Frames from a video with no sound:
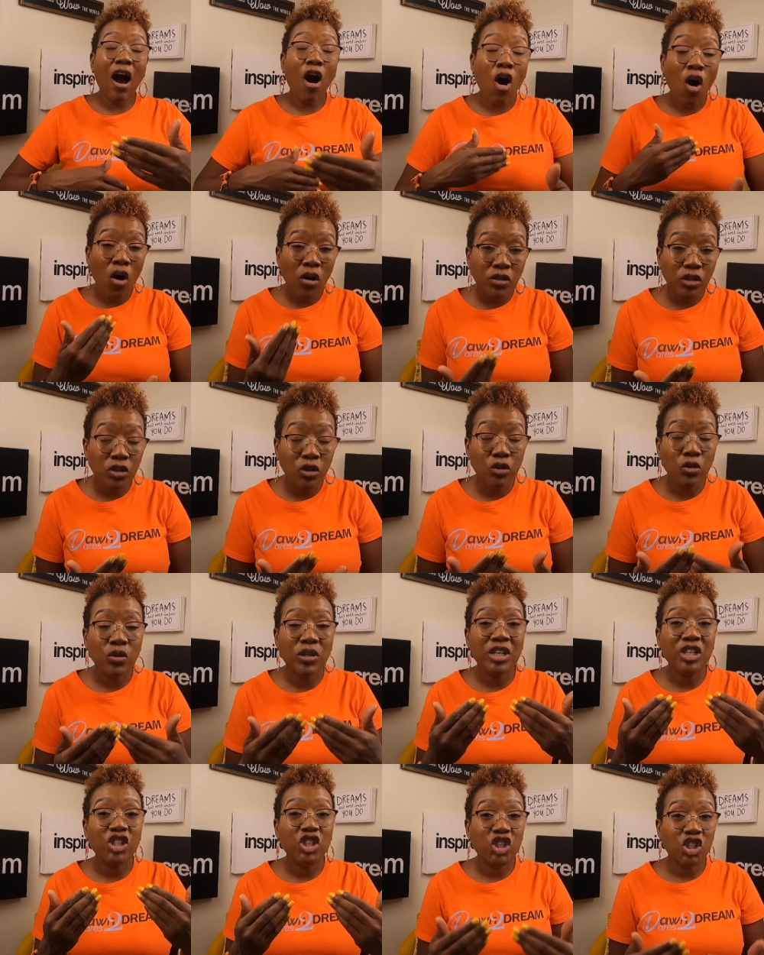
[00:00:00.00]
also, you
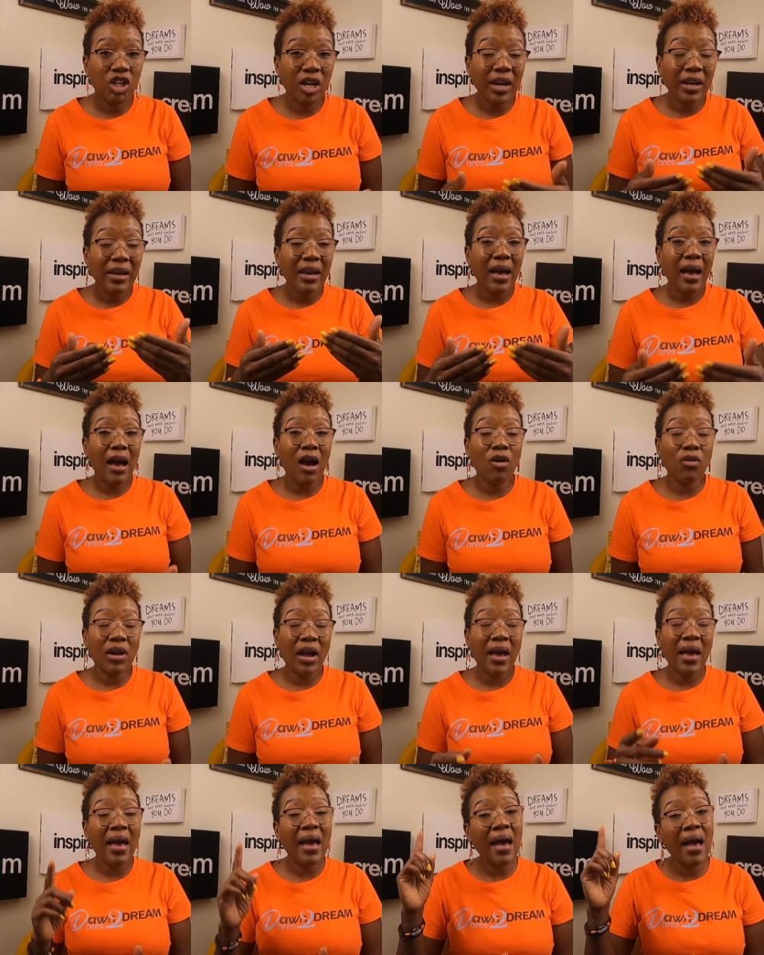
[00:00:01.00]
can check out,
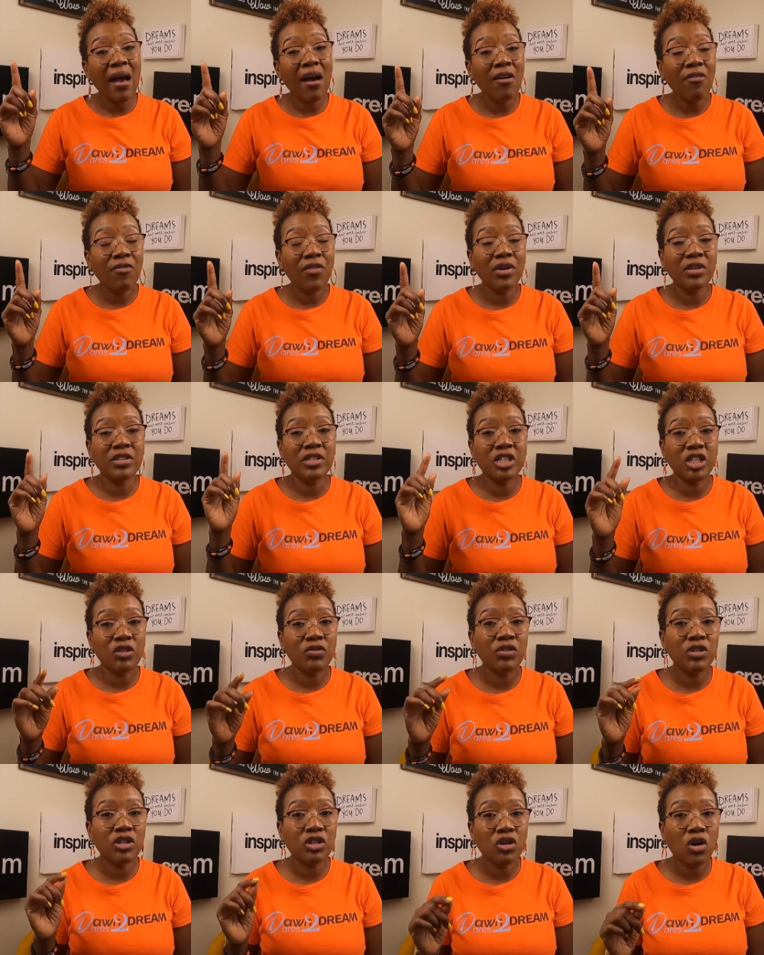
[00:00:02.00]
I have a
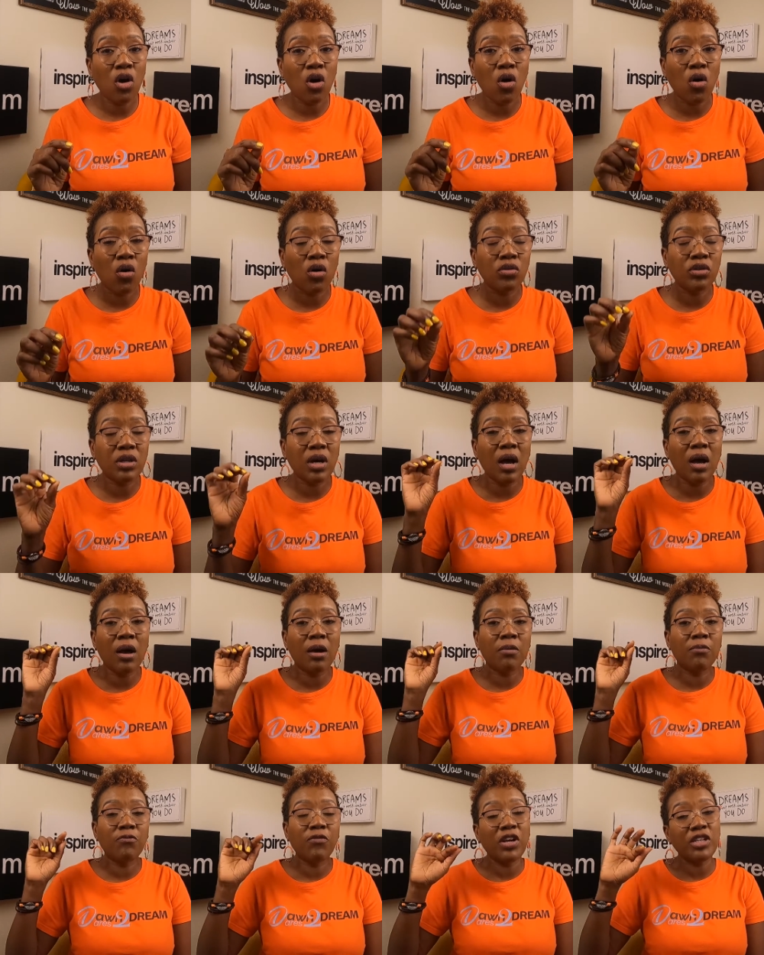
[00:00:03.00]
series called
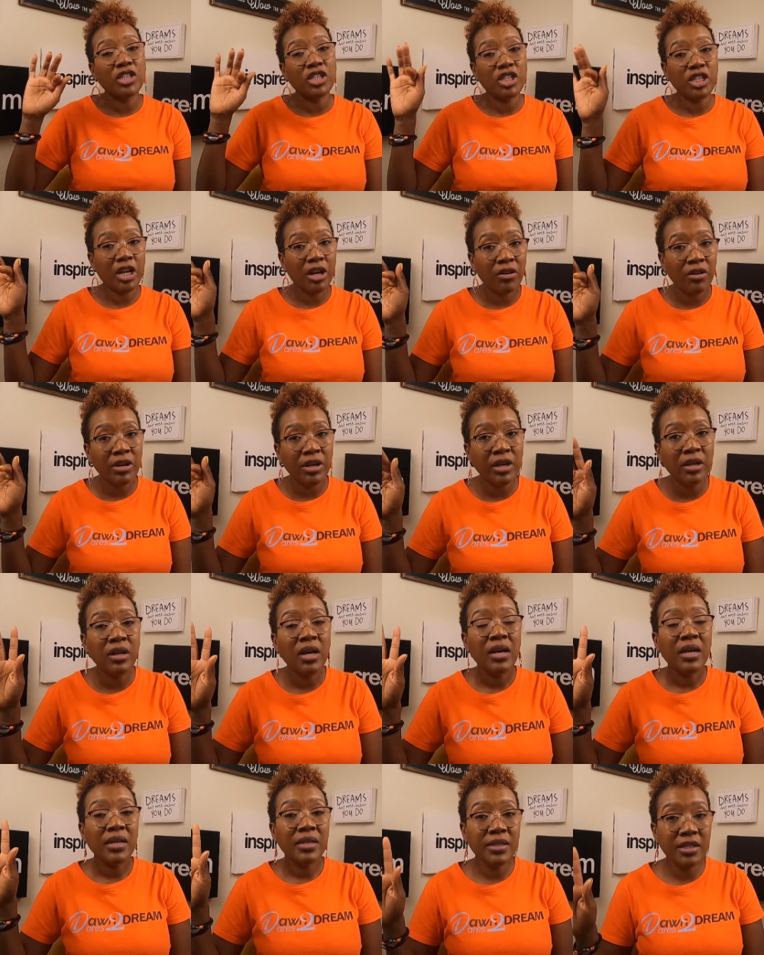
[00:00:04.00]
Vegetarian
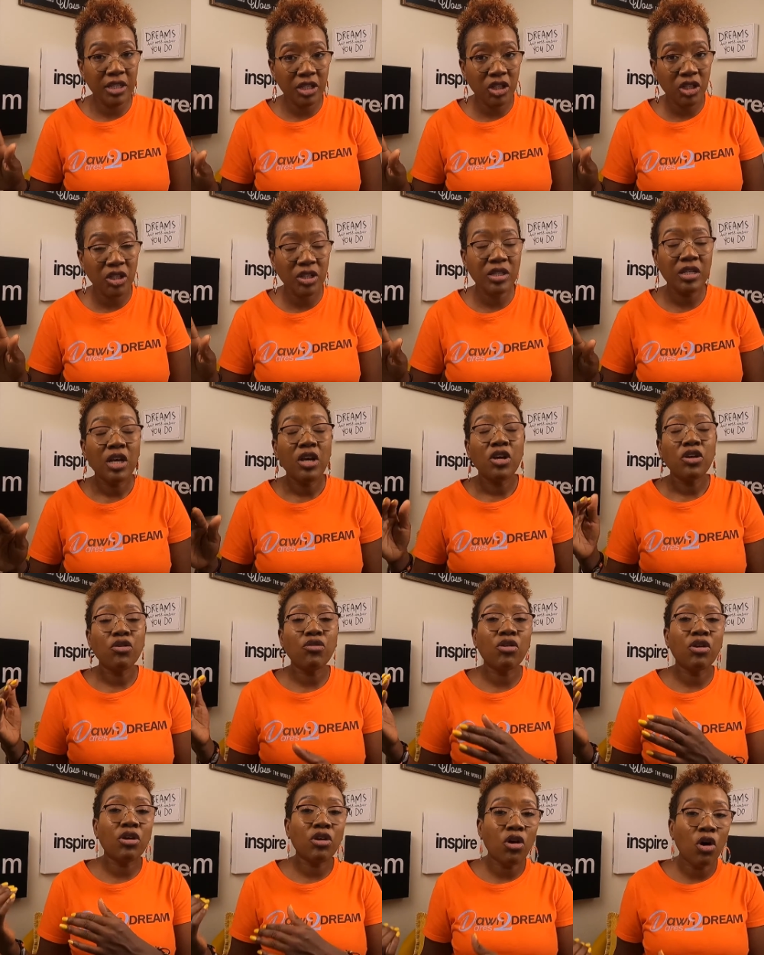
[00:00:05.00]
Dishes.
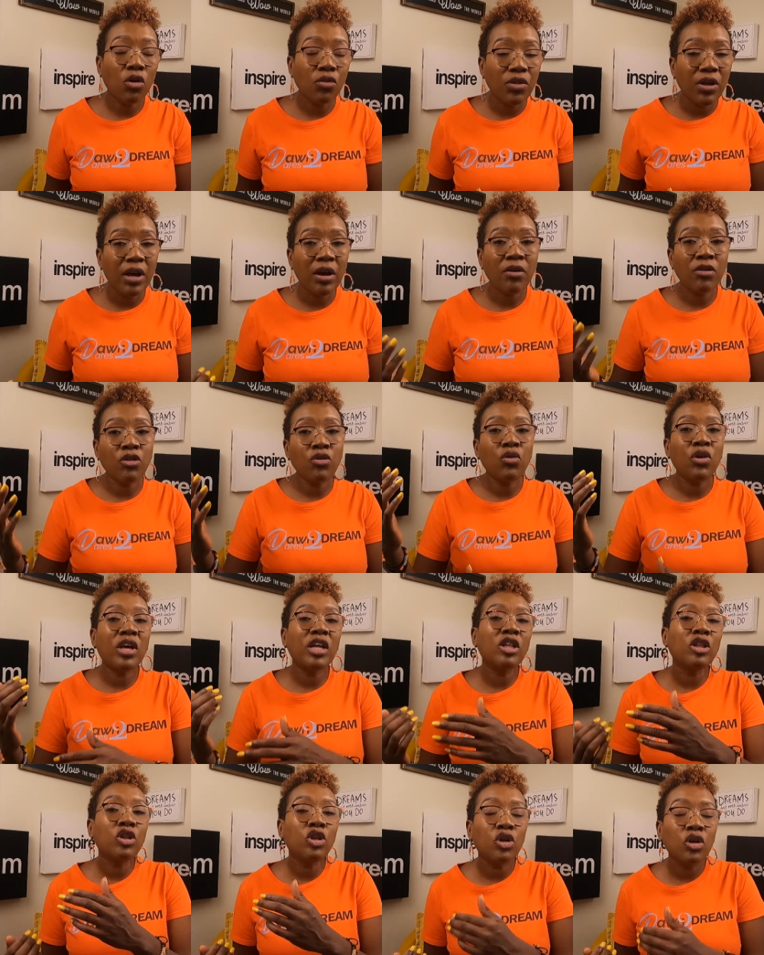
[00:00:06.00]
You can go there and you
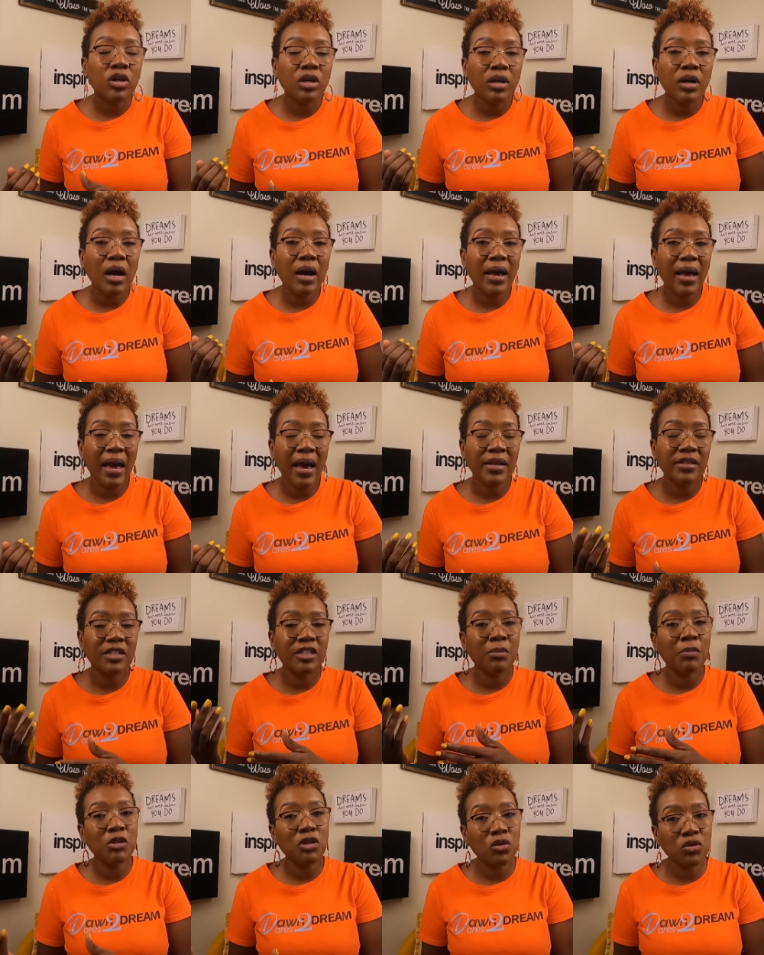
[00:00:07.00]
can look at
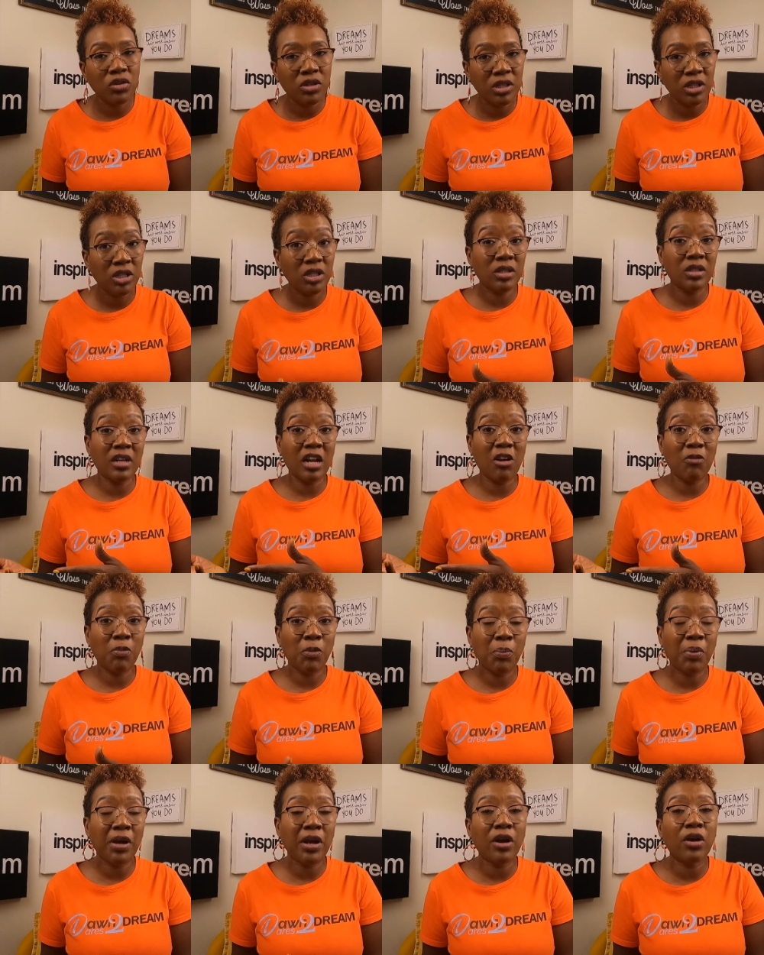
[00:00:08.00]
some of those dishes that I've
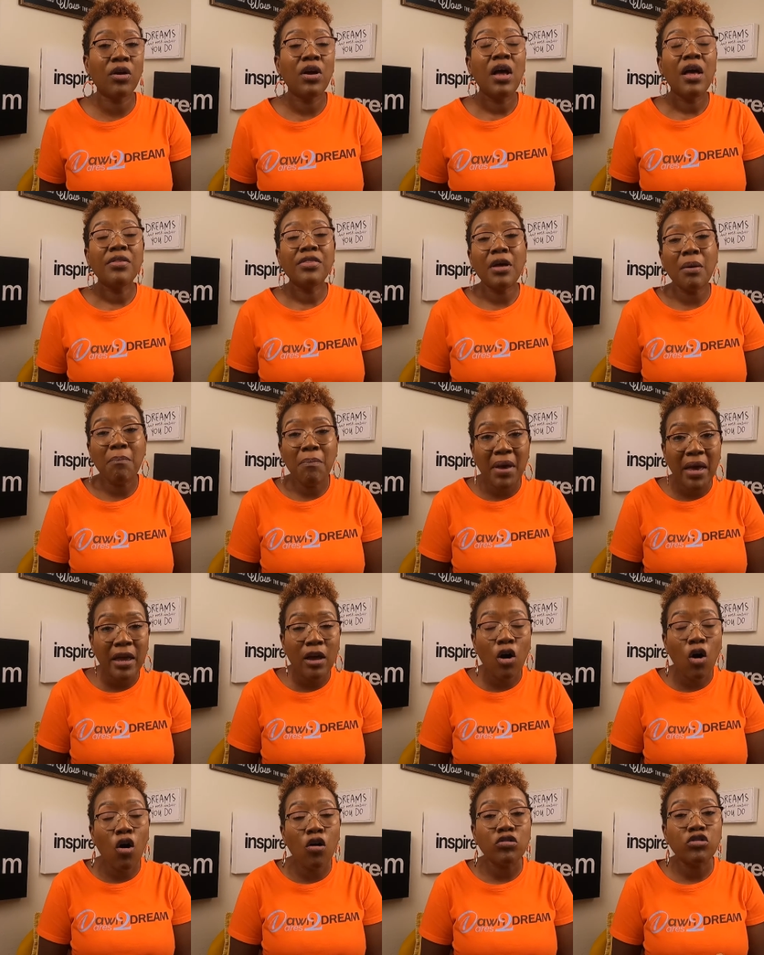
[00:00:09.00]
prepared that
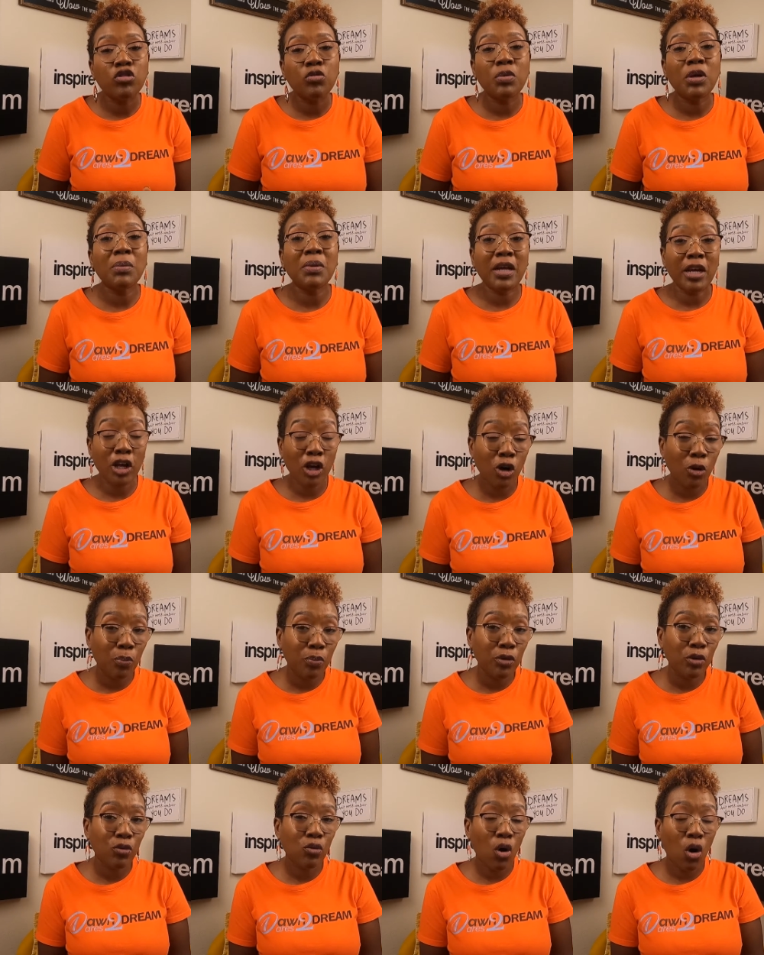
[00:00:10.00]
may also be able to
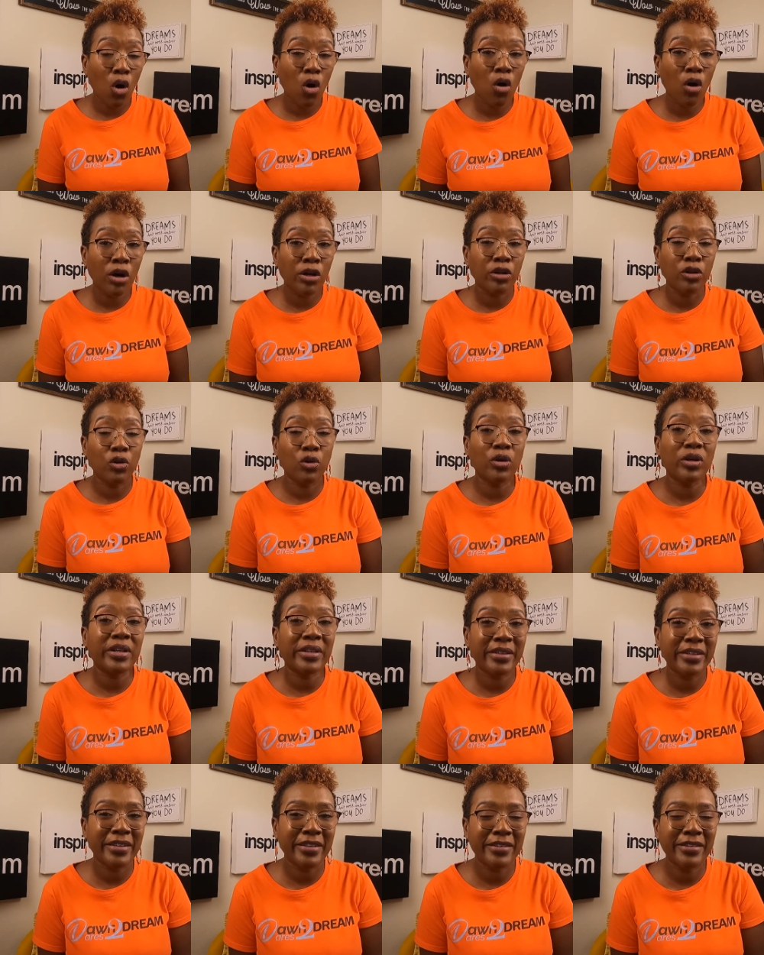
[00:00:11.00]
help you on your
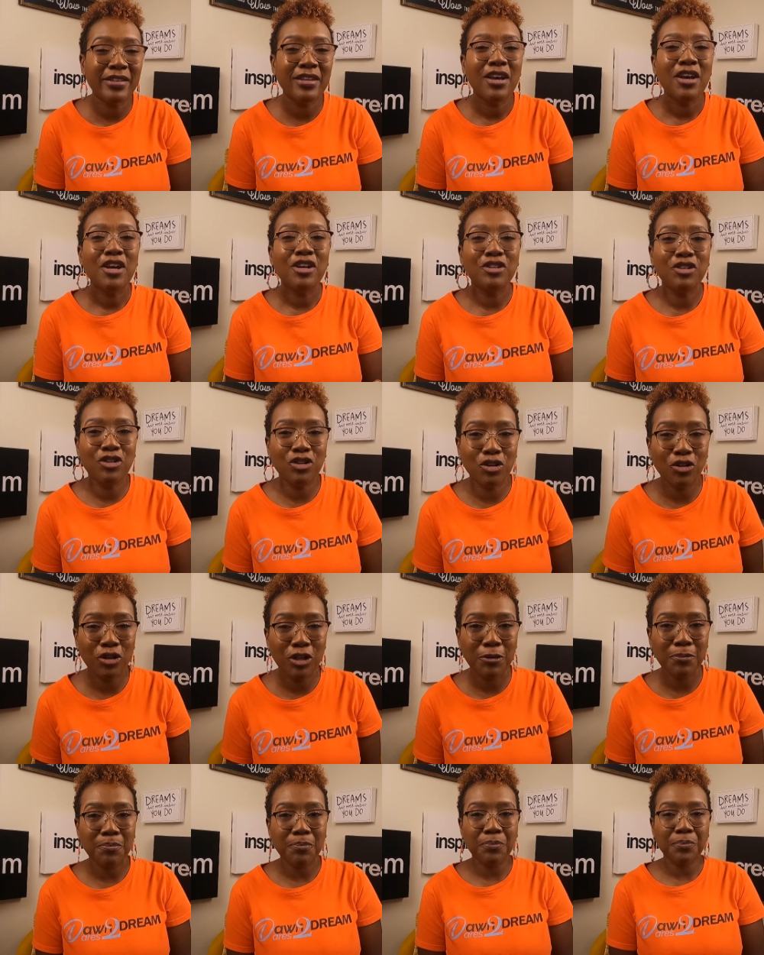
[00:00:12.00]
cleanse
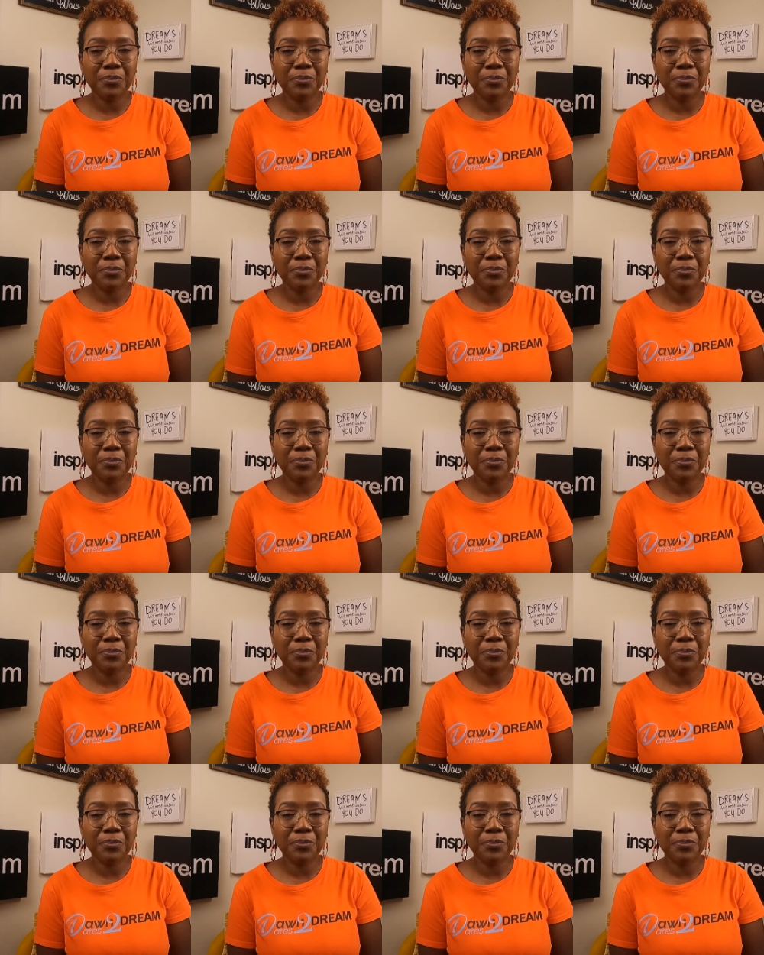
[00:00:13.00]
journey.